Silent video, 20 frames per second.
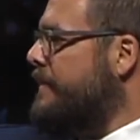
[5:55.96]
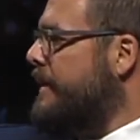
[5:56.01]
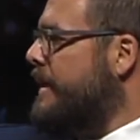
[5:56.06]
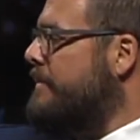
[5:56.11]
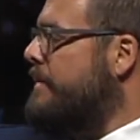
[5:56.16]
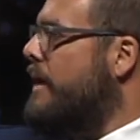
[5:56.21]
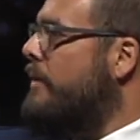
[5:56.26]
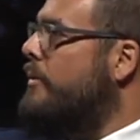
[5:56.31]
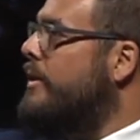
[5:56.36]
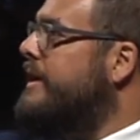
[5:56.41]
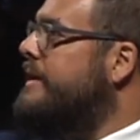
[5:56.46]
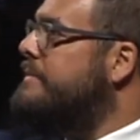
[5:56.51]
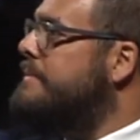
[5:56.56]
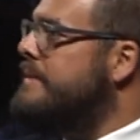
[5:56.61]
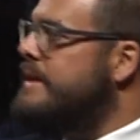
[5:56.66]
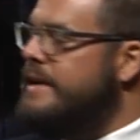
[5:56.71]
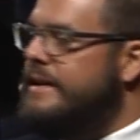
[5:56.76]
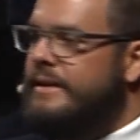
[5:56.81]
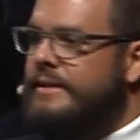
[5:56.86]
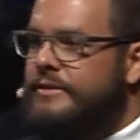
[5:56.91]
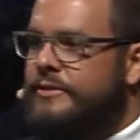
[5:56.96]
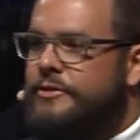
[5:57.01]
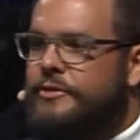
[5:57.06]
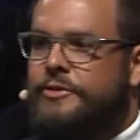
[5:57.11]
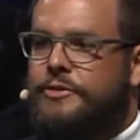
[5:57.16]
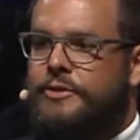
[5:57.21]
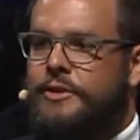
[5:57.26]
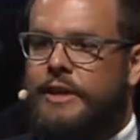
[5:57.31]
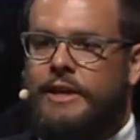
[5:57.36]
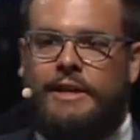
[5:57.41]
about what it
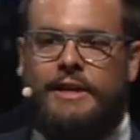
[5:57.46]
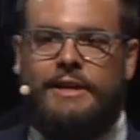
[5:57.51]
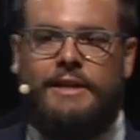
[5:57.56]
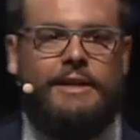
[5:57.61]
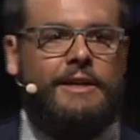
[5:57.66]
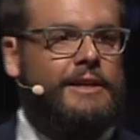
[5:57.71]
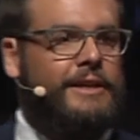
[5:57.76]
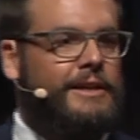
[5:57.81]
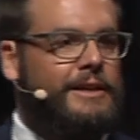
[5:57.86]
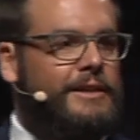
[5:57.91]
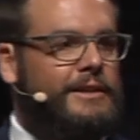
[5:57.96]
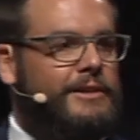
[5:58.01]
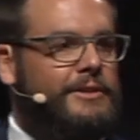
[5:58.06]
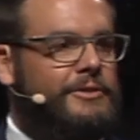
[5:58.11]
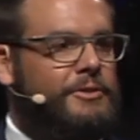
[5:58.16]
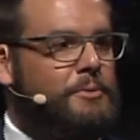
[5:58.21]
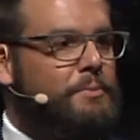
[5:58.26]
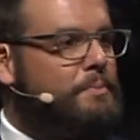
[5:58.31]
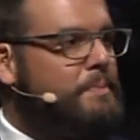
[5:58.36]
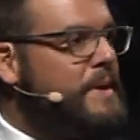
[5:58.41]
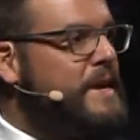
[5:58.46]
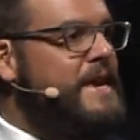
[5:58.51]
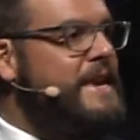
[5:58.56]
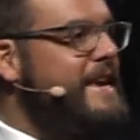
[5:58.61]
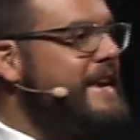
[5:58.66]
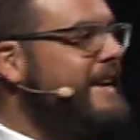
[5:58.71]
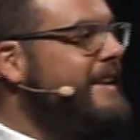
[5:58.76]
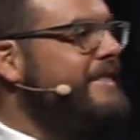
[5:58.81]
means to be